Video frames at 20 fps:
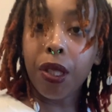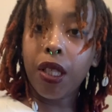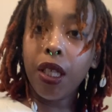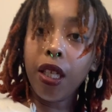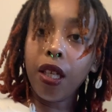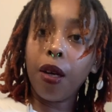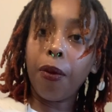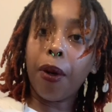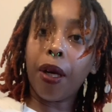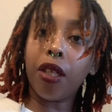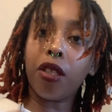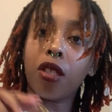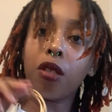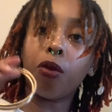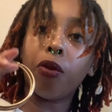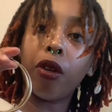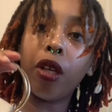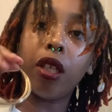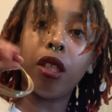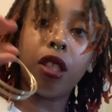thinking about
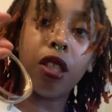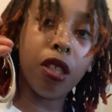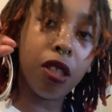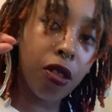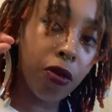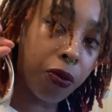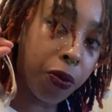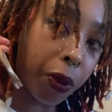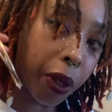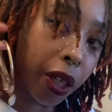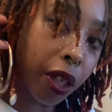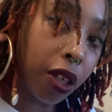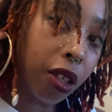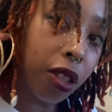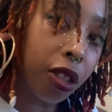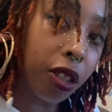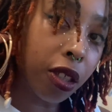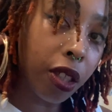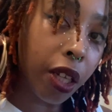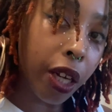just wearing these
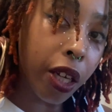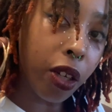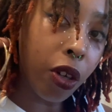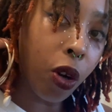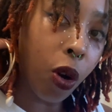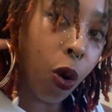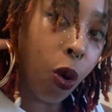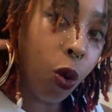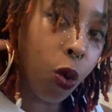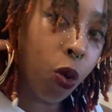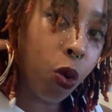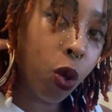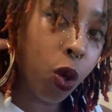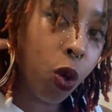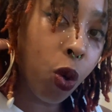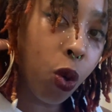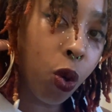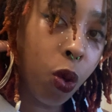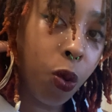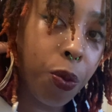regular like gold
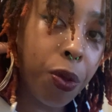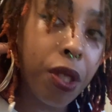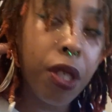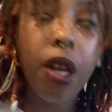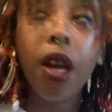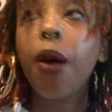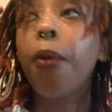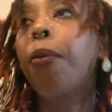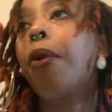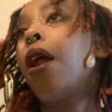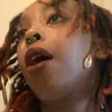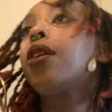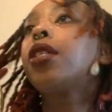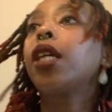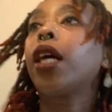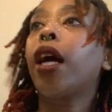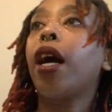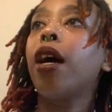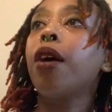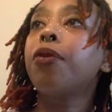hoops, but I
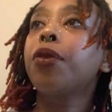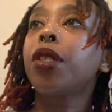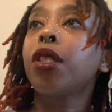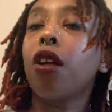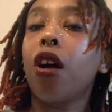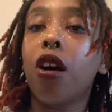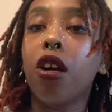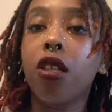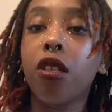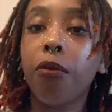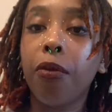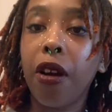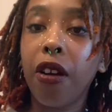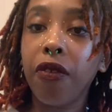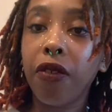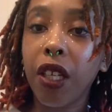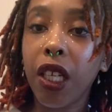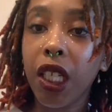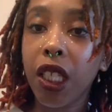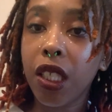was like, I have stars on my
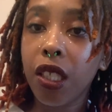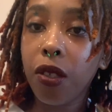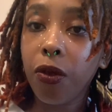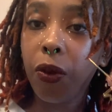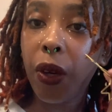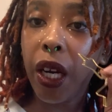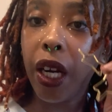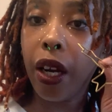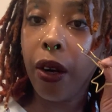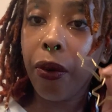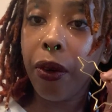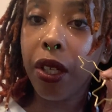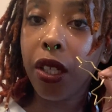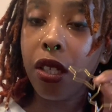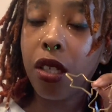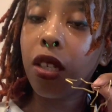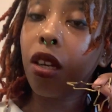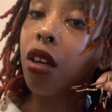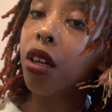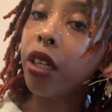face. Why not wear
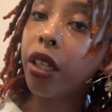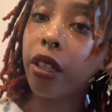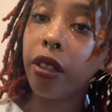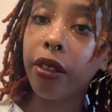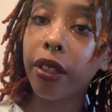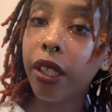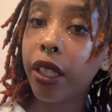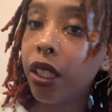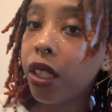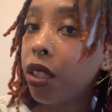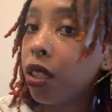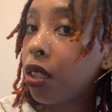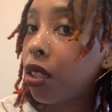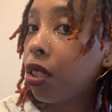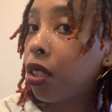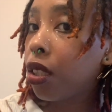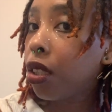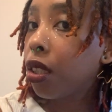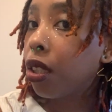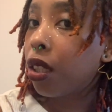the star
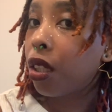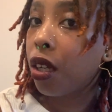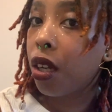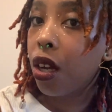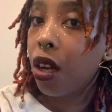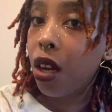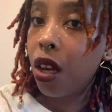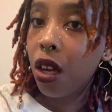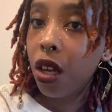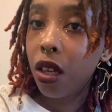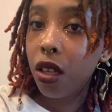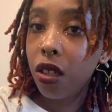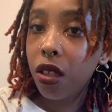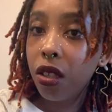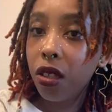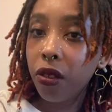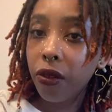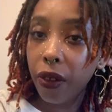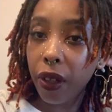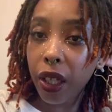earrings,
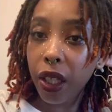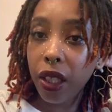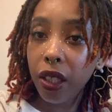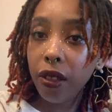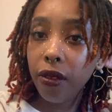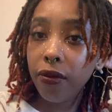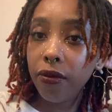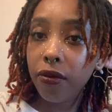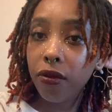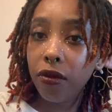right?